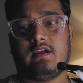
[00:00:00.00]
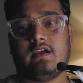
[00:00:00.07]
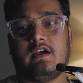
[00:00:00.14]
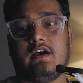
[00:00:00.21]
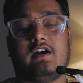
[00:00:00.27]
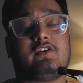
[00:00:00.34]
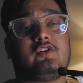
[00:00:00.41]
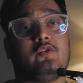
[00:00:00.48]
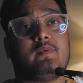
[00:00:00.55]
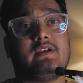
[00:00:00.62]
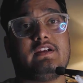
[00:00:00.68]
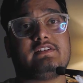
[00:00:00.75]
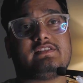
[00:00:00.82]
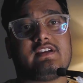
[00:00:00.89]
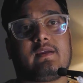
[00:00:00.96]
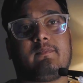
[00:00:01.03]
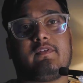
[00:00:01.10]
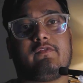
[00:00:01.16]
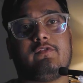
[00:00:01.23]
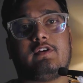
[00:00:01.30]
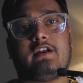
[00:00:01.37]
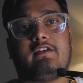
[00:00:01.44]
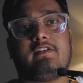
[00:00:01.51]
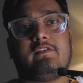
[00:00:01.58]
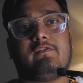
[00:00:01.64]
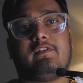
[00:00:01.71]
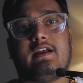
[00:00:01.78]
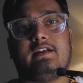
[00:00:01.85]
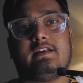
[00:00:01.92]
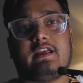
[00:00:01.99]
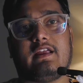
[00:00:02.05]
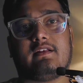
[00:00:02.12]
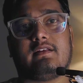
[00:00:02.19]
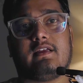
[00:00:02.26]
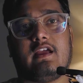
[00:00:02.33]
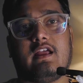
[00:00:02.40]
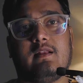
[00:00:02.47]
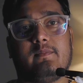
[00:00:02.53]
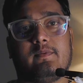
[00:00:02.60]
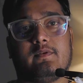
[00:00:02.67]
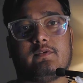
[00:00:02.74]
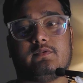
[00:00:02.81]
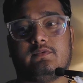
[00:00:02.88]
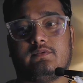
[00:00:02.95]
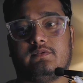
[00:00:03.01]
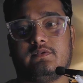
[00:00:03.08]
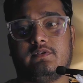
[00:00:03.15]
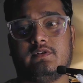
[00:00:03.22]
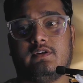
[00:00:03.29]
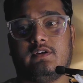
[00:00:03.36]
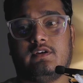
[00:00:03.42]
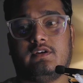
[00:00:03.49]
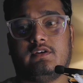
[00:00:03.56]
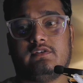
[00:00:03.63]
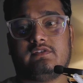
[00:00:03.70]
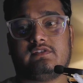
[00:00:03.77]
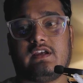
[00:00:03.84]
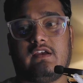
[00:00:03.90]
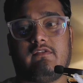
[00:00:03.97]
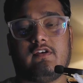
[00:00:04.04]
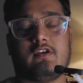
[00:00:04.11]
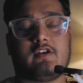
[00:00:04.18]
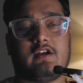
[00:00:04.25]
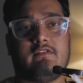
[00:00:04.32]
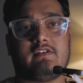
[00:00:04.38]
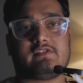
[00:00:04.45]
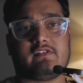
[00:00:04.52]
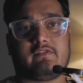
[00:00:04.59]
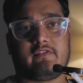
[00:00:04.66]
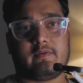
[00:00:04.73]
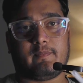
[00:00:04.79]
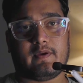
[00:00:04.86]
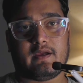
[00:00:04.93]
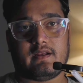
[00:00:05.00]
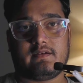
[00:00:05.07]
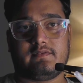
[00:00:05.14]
A 2-minute check before every flight can help you save your hours of repair.